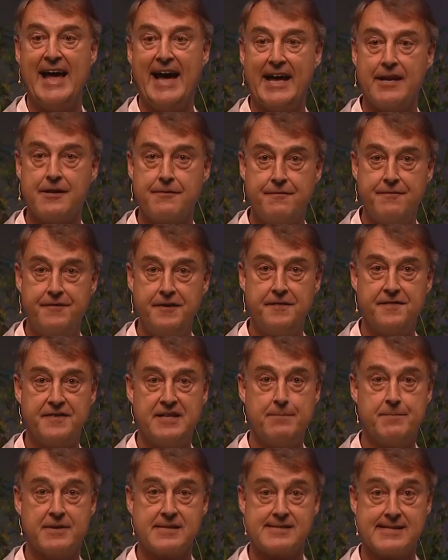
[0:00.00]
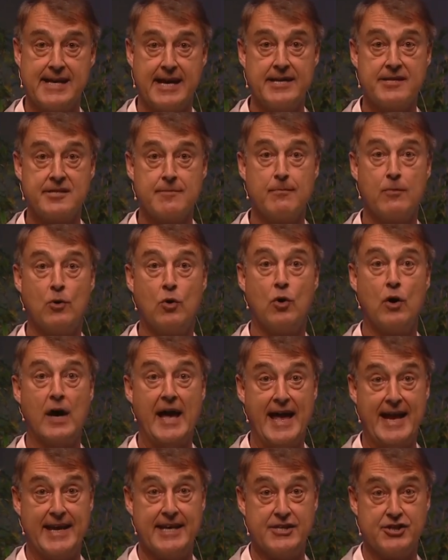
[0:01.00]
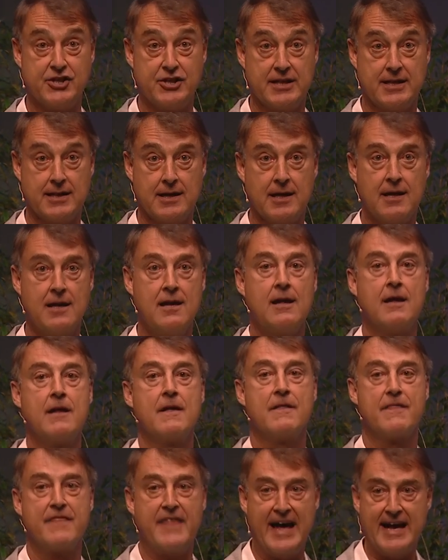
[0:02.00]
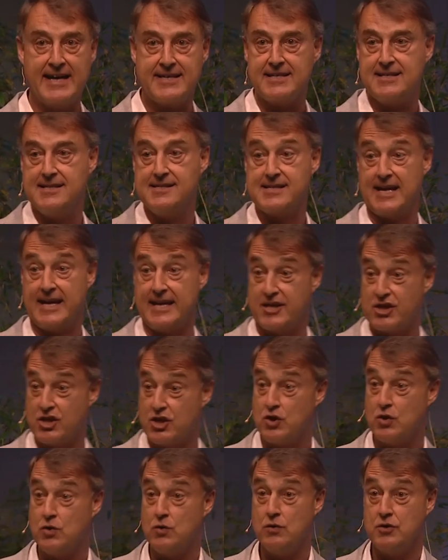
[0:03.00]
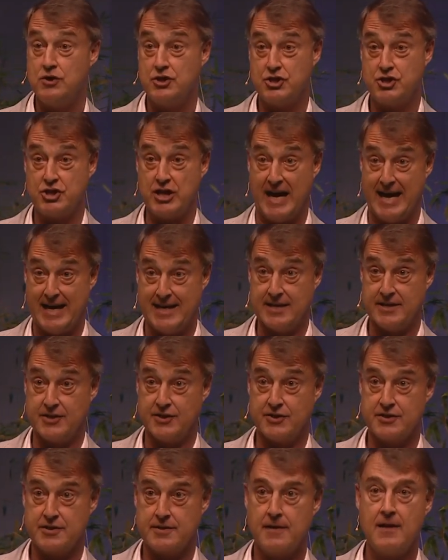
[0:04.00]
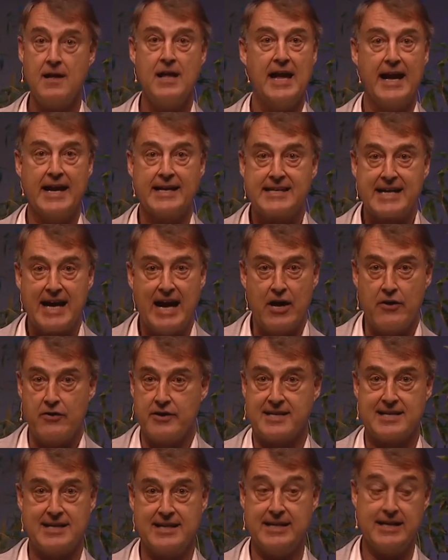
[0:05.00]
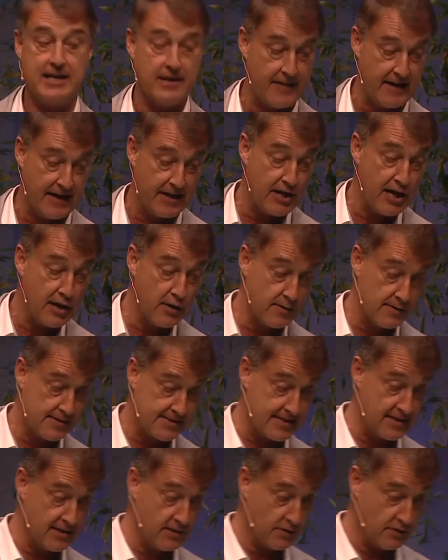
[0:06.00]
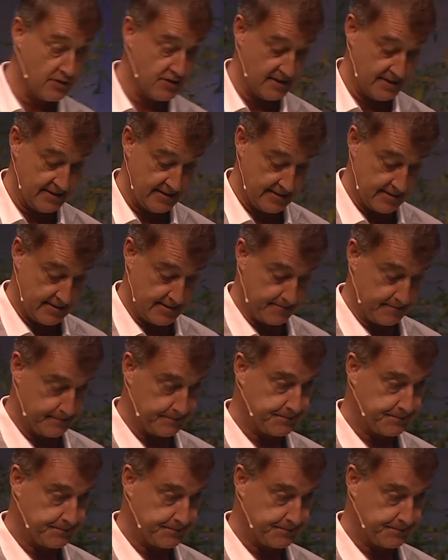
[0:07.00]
and 50% more energy. That is a huge challenge, and currently there are no solutions.